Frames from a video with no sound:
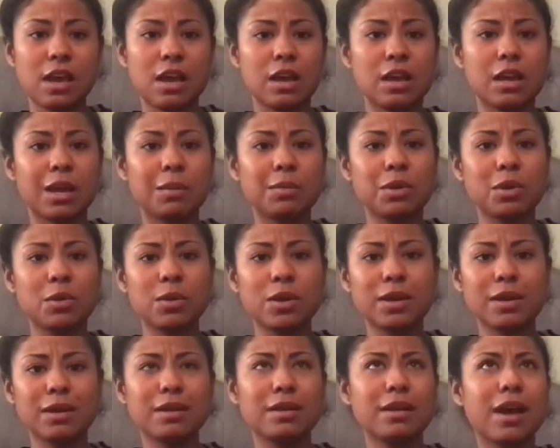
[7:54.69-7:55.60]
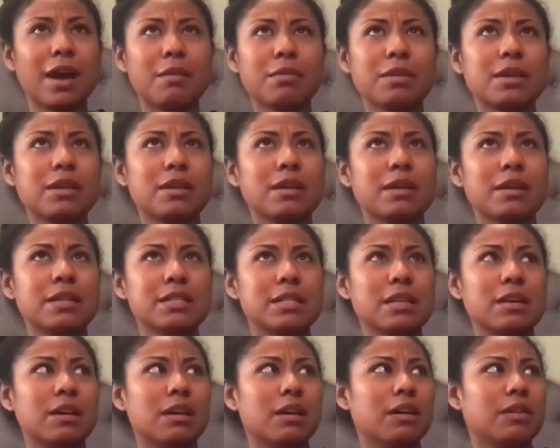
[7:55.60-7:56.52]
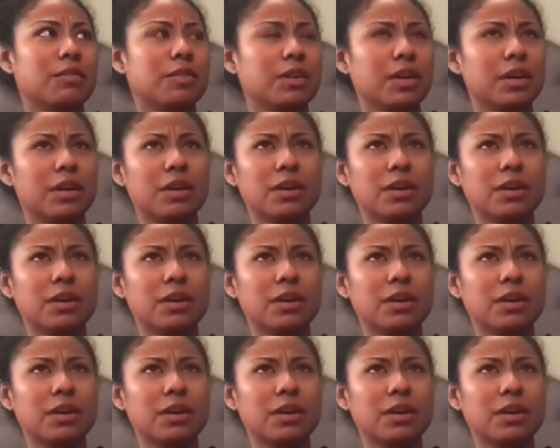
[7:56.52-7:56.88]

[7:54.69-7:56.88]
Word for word: And I'm doing it not because of